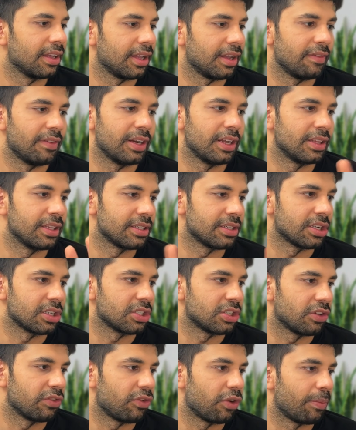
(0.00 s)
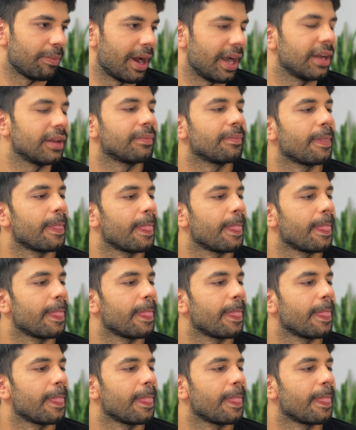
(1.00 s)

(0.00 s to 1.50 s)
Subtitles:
Give it in the structured format.